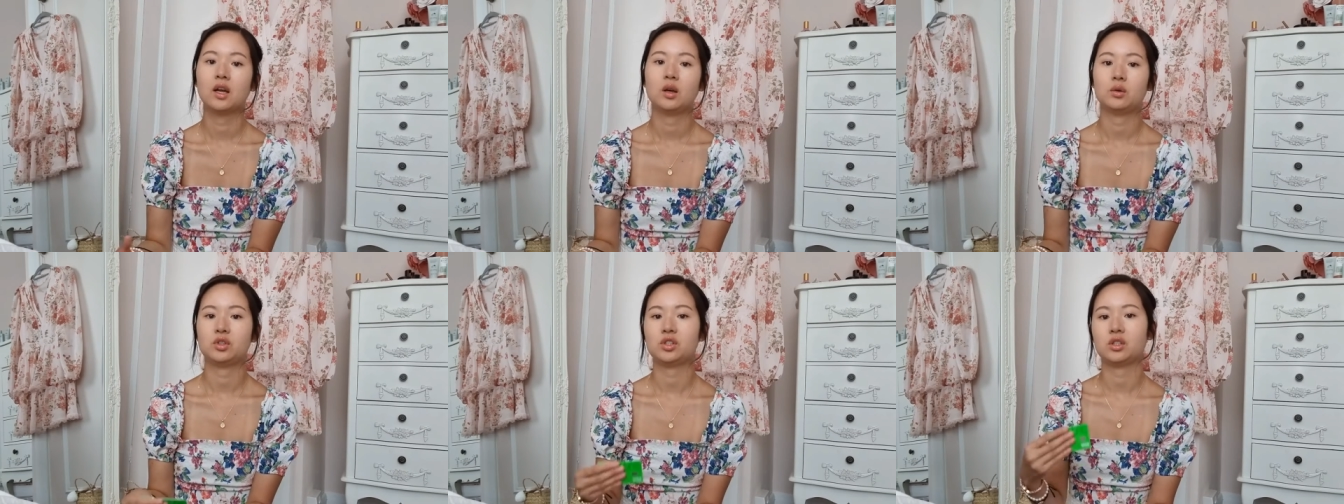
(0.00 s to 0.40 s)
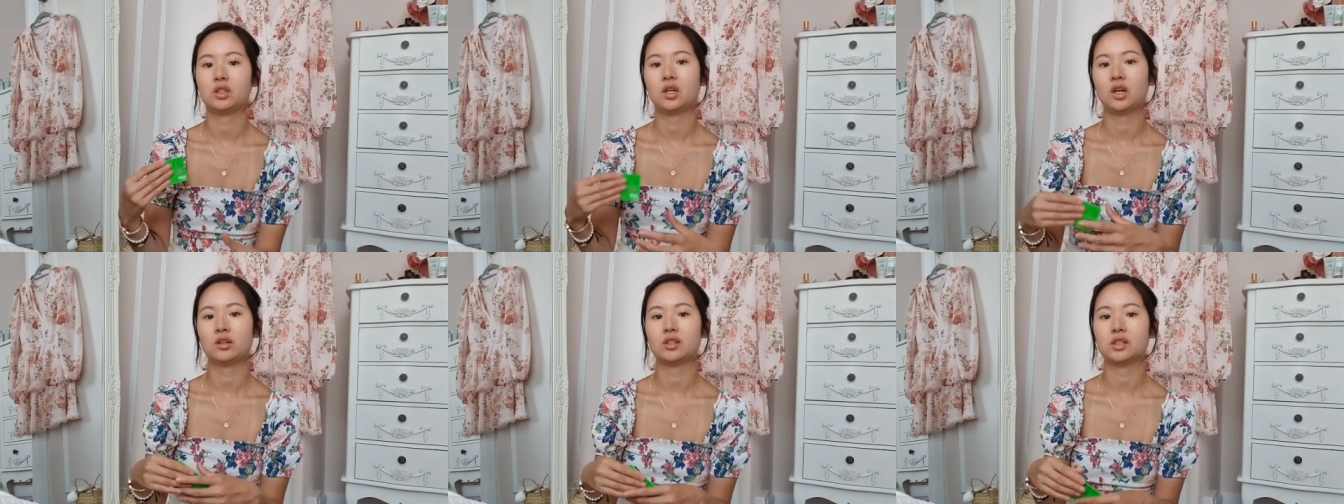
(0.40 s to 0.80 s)
which is the
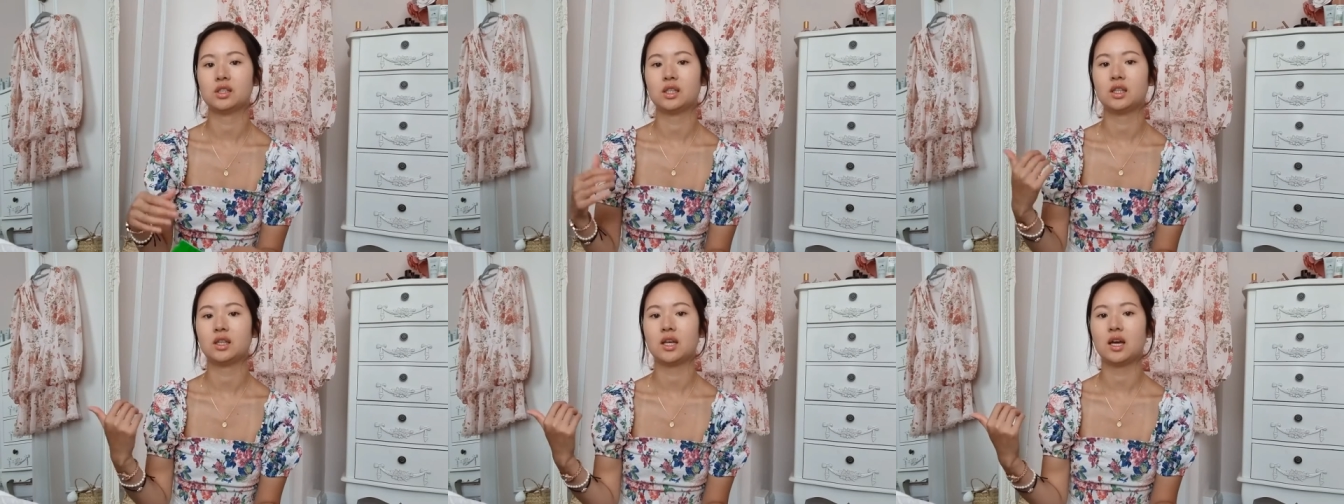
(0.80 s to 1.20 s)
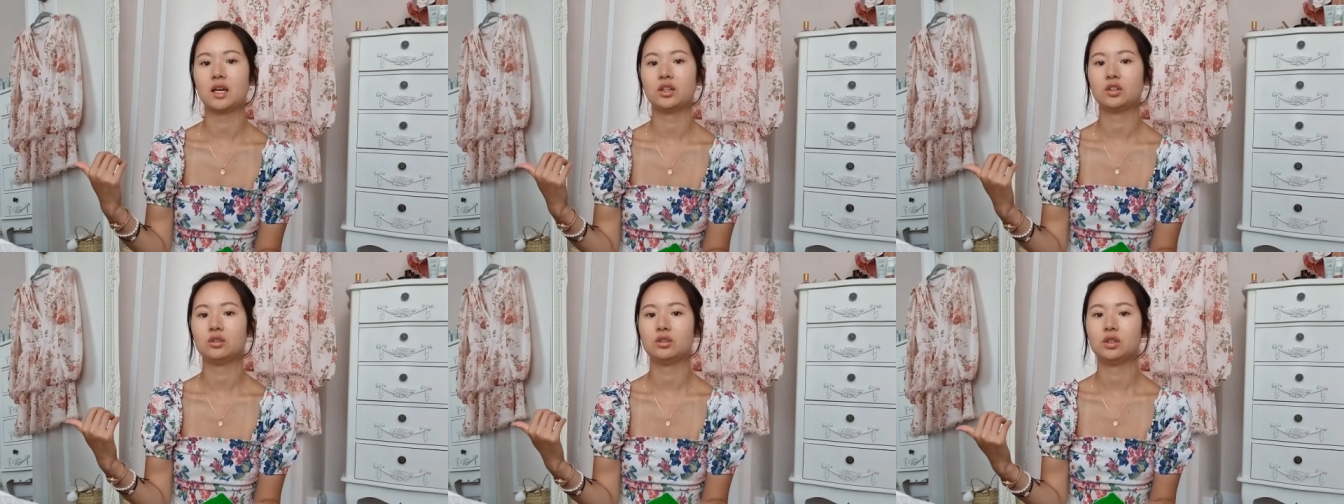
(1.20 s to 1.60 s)
currency that
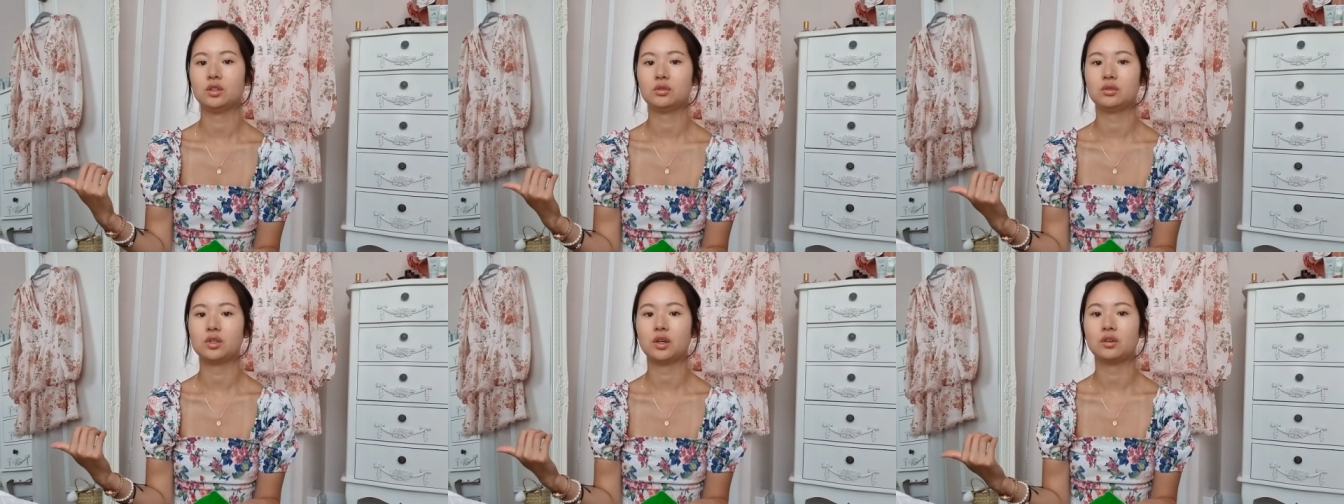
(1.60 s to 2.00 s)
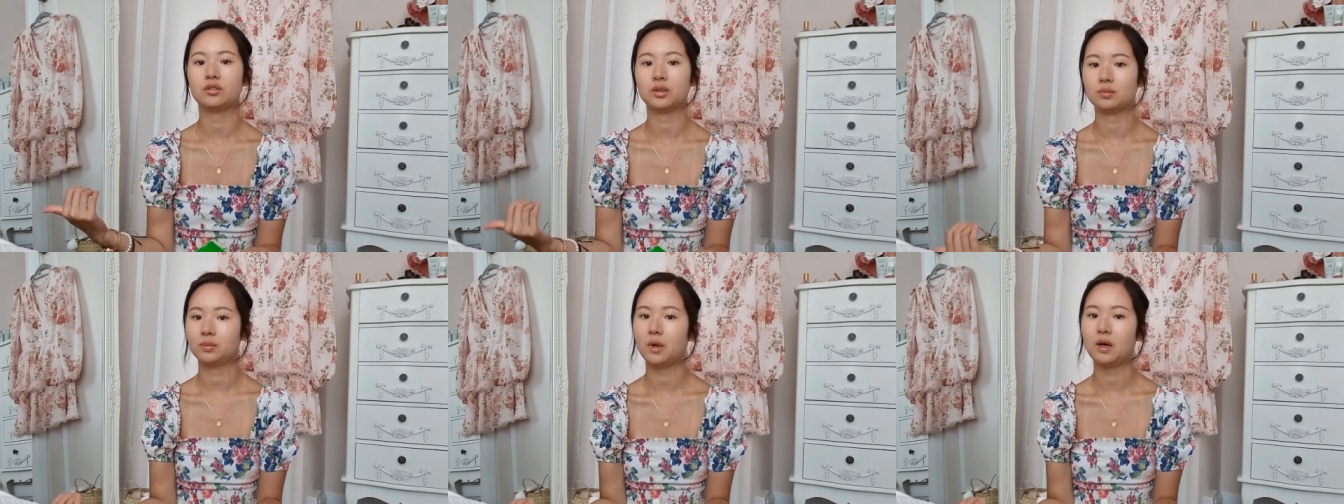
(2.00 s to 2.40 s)
you use over
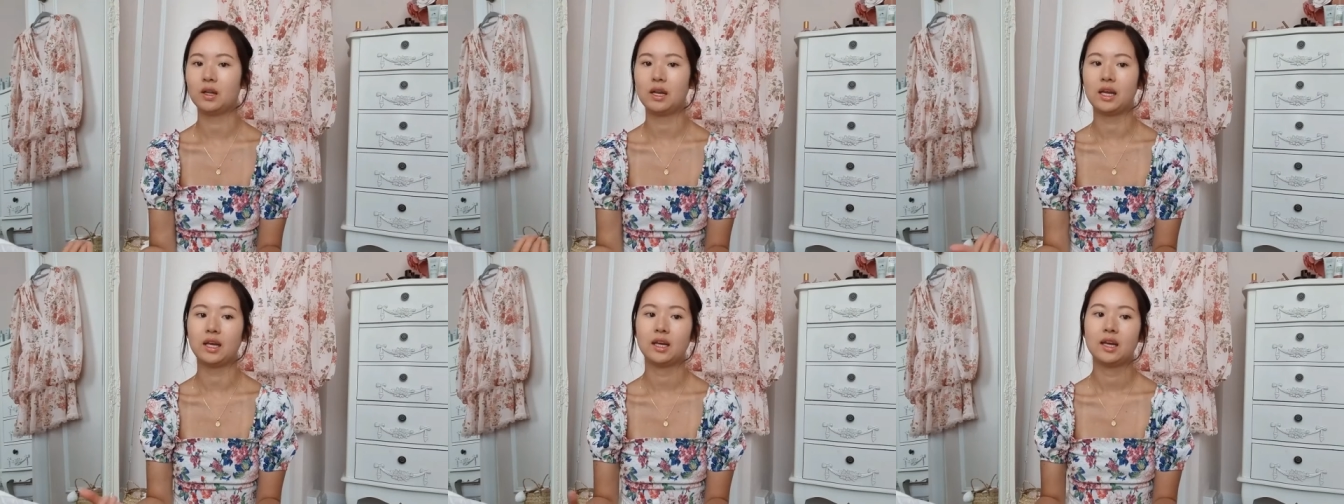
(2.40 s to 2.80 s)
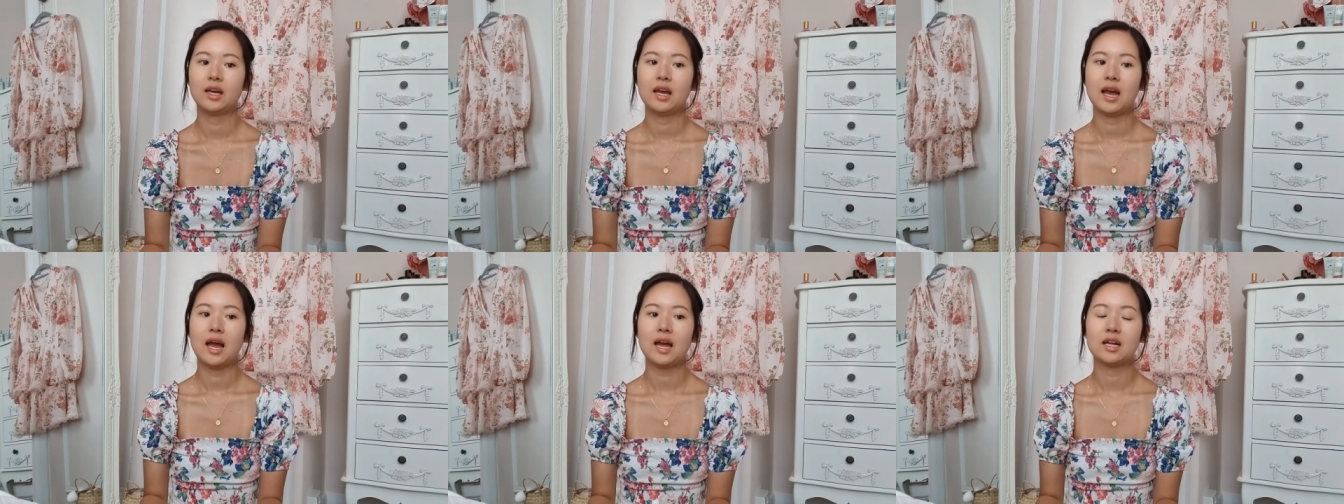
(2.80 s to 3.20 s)
in Bali
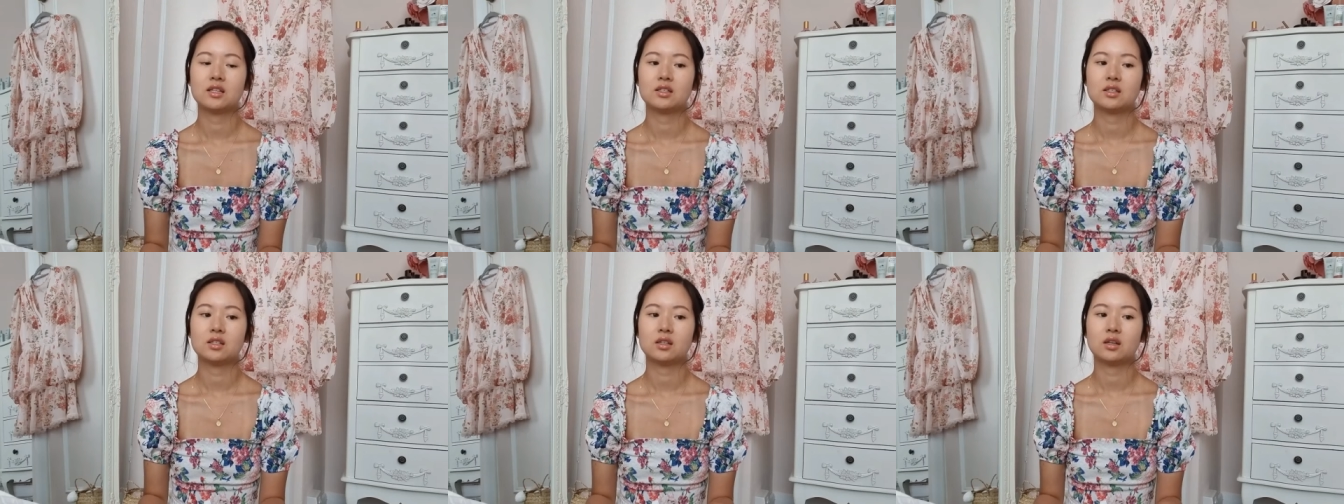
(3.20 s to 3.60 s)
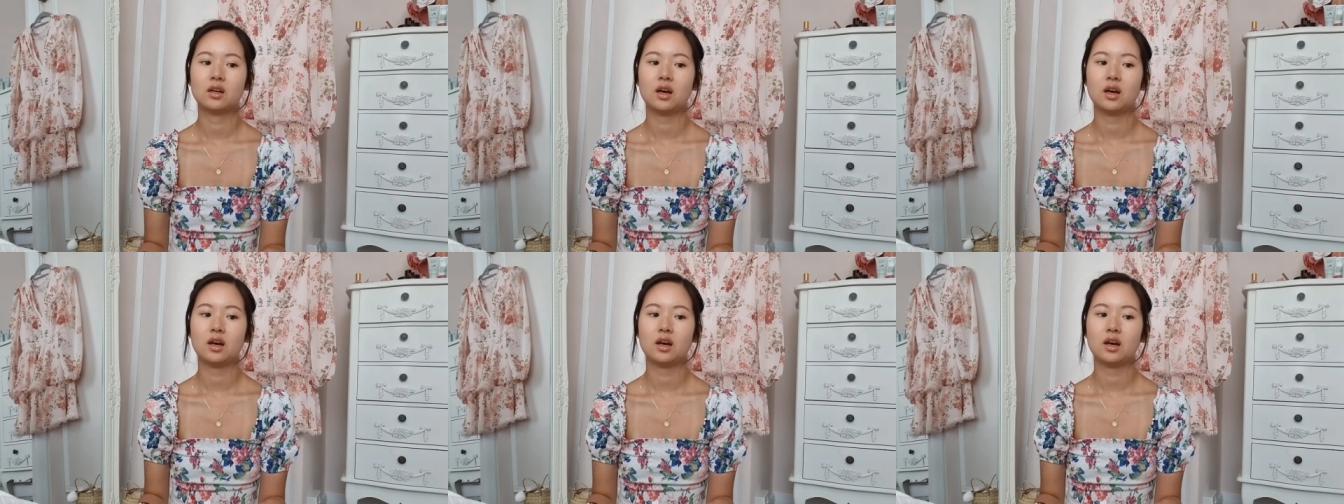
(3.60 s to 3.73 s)
and